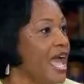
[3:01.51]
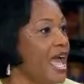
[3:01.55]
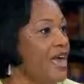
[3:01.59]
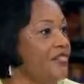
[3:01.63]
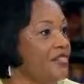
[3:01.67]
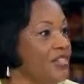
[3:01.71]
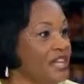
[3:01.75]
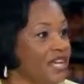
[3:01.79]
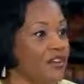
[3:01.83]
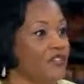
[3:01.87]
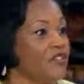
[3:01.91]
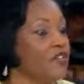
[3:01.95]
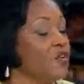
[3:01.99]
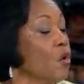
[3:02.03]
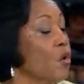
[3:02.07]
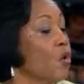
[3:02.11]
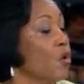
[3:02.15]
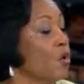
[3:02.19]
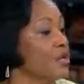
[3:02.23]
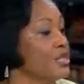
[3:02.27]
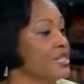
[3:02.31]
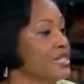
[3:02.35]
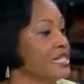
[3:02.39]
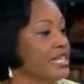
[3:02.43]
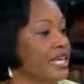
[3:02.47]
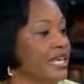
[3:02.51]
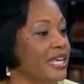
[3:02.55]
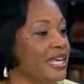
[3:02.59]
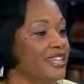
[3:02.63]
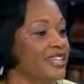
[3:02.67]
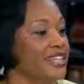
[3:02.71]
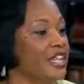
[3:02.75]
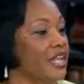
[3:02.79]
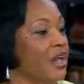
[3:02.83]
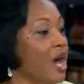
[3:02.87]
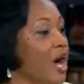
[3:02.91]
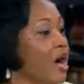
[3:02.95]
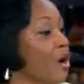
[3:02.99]
And then, of course,
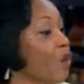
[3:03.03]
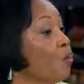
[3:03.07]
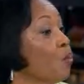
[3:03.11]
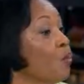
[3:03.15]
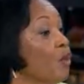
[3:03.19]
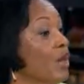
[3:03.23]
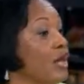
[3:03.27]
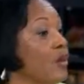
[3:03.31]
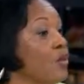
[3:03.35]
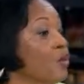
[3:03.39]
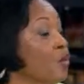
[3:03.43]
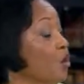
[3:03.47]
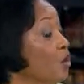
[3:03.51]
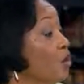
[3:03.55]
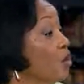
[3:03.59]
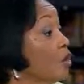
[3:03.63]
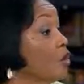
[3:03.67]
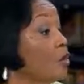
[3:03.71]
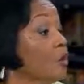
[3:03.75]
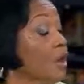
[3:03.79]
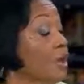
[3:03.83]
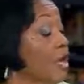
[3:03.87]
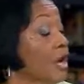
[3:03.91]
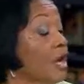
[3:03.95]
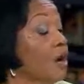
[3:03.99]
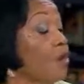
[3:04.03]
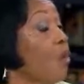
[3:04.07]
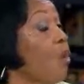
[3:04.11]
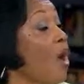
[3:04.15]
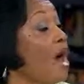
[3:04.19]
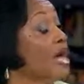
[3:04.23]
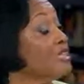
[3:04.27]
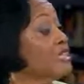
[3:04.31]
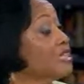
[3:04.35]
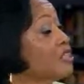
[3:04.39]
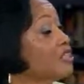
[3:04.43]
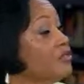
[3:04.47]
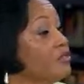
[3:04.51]
we will
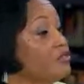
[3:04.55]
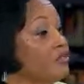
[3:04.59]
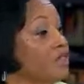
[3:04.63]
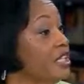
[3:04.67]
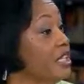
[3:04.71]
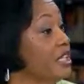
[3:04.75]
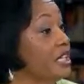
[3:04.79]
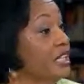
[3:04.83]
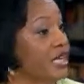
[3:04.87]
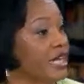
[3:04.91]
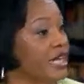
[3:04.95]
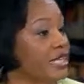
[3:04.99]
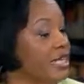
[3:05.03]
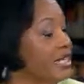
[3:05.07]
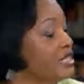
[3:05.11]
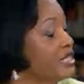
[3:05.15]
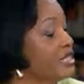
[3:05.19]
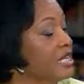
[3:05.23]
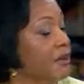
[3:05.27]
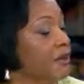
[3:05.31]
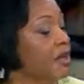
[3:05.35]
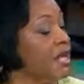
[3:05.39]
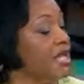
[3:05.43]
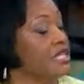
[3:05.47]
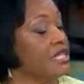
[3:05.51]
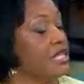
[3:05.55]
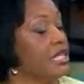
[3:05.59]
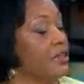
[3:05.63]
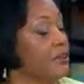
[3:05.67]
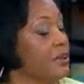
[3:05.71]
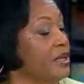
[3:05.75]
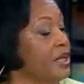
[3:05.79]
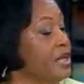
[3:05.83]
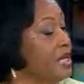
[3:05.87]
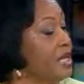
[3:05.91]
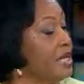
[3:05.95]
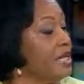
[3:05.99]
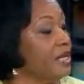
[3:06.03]
watch the
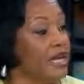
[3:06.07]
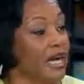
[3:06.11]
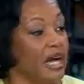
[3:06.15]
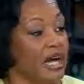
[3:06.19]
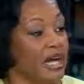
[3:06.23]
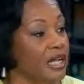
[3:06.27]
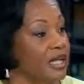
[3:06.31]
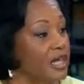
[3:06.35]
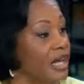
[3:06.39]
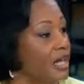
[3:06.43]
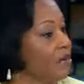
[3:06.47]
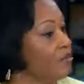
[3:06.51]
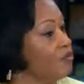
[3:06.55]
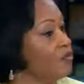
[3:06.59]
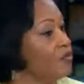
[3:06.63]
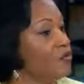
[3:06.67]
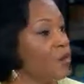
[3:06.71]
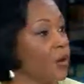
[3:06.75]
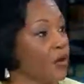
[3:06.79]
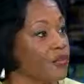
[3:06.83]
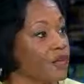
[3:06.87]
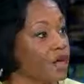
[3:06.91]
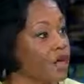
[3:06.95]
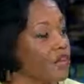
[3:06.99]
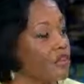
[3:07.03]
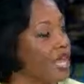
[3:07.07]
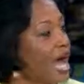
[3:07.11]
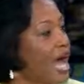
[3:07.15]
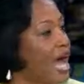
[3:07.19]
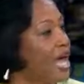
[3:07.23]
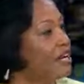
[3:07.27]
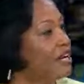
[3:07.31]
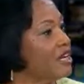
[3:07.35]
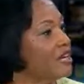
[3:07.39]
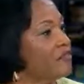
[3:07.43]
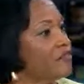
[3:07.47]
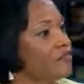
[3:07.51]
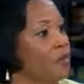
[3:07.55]
NAACP of North
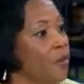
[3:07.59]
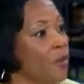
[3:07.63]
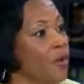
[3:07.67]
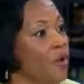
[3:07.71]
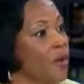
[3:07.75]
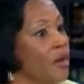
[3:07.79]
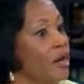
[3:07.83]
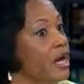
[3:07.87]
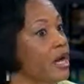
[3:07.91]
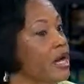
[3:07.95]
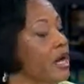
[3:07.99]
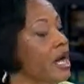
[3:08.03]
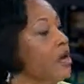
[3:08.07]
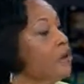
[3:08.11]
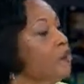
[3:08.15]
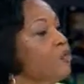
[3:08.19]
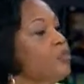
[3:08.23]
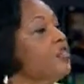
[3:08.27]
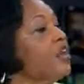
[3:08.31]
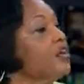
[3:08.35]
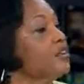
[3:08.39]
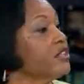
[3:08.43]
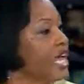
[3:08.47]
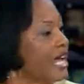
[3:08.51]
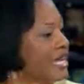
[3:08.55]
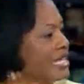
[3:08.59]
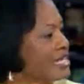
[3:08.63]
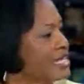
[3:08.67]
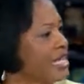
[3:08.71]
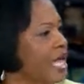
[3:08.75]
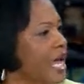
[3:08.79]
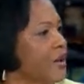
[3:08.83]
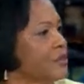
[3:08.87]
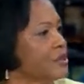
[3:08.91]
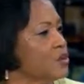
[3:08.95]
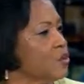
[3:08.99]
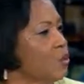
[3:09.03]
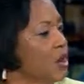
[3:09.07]
Carolina for their next
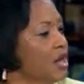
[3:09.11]
steps.